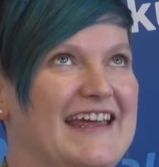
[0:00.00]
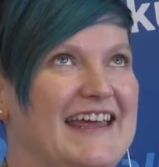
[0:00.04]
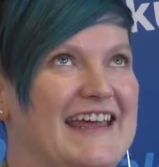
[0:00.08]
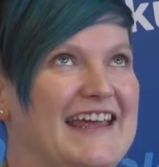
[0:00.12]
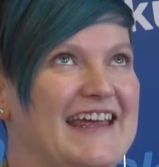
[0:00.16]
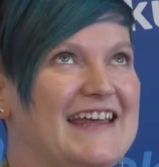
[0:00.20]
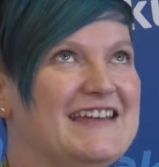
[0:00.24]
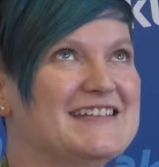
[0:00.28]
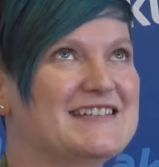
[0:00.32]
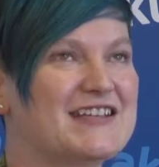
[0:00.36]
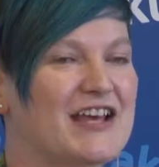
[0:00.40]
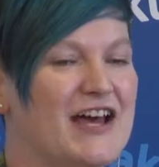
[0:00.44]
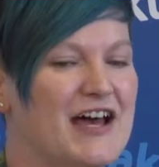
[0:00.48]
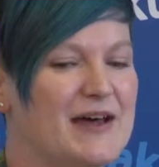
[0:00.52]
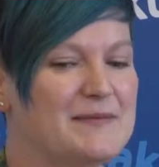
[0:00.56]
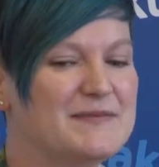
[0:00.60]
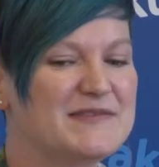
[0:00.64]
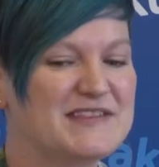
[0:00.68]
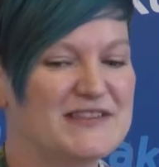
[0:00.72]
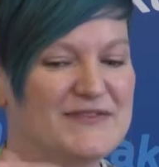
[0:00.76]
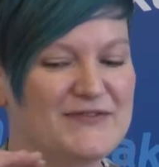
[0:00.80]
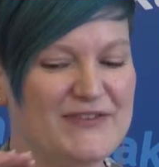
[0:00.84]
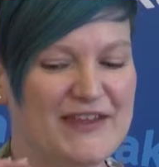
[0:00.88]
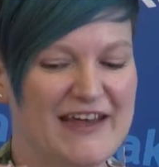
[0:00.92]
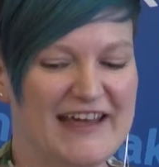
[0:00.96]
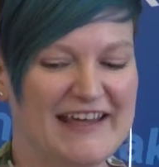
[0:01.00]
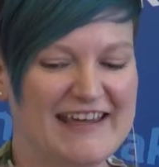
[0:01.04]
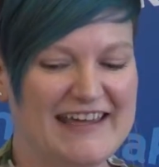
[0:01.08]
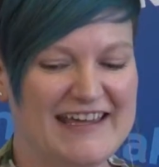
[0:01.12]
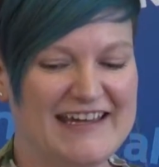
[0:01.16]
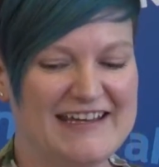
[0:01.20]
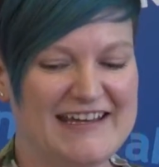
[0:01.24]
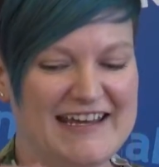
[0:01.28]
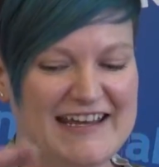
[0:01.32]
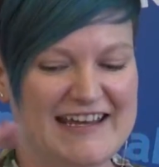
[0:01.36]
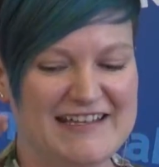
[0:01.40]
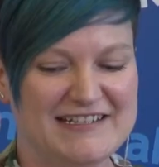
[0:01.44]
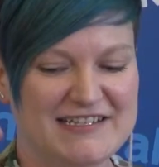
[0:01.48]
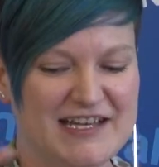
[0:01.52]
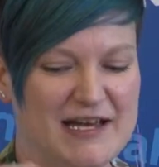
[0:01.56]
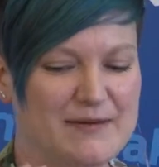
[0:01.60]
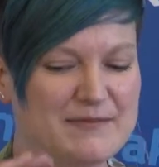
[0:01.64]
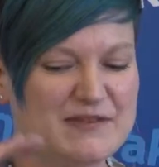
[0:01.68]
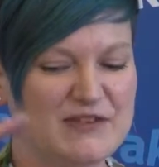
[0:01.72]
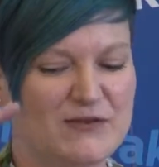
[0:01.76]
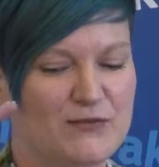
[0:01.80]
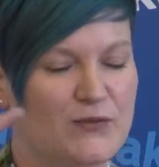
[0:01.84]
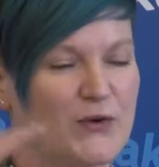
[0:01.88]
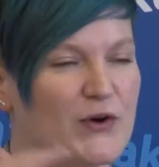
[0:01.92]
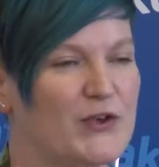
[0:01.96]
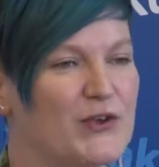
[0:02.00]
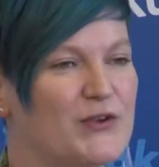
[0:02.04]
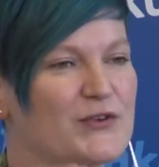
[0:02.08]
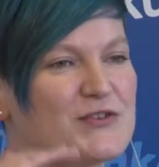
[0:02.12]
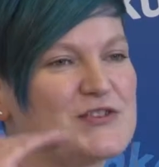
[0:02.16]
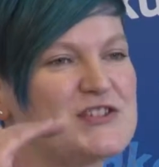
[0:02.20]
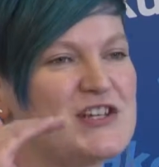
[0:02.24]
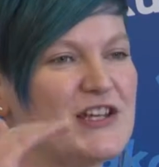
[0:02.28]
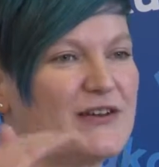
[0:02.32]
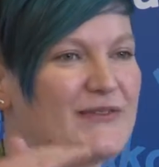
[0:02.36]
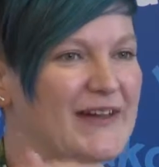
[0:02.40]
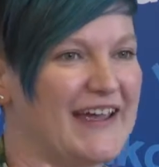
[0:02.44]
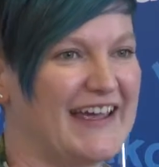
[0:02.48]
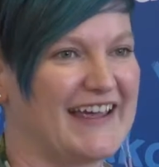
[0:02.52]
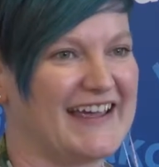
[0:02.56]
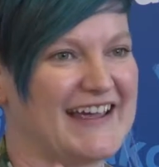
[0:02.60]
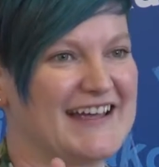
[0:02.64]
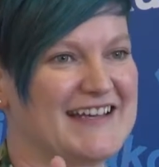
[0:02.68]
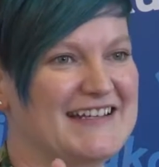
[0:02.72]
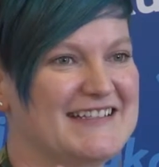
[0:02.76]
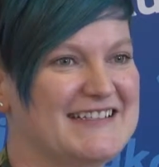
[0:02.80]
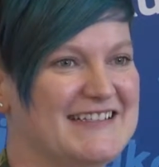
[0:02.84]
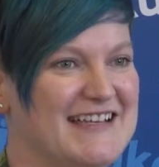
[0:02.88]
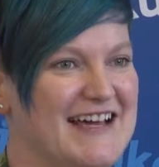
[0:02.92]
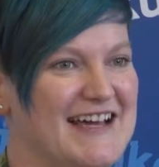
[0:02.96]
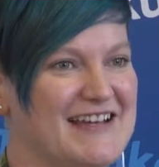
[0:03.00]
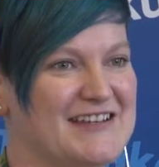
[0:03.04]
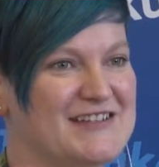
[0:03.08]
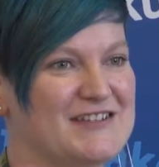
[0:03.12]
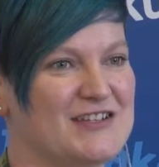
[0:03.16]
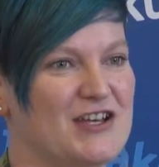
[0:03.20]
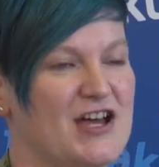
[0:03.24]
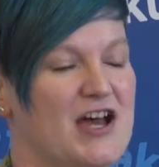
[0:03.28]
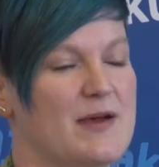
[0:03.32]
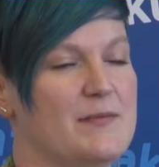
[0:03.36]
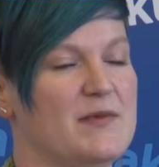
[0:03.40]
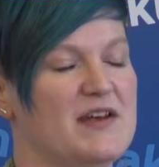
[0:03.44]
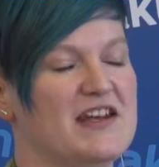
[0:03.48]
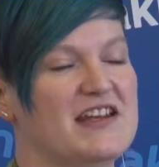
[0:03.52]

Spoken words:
In terms of what you're doing at a certain time,